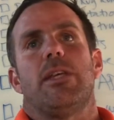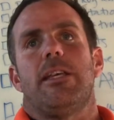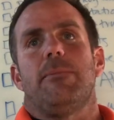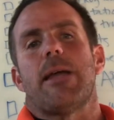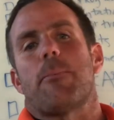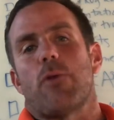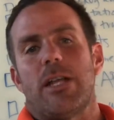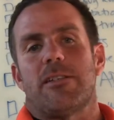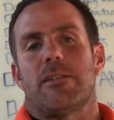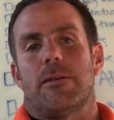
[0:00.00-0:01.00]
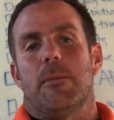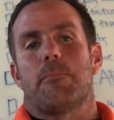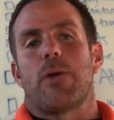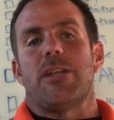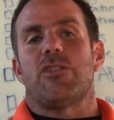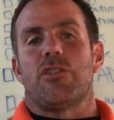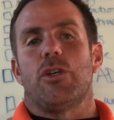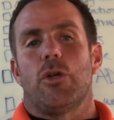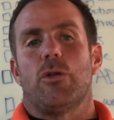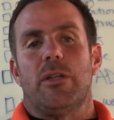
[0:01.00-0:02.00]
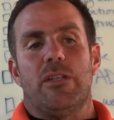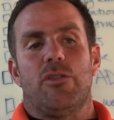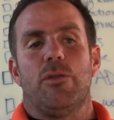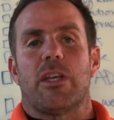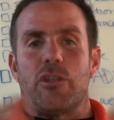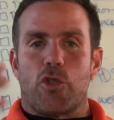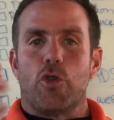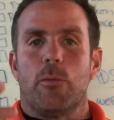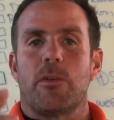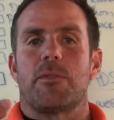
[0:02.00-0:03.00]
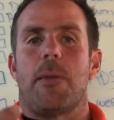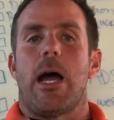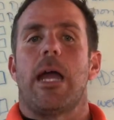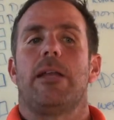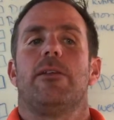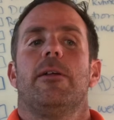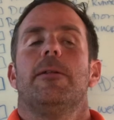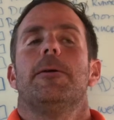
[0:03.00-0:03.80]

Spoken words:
keep that price still to the consumer's mind.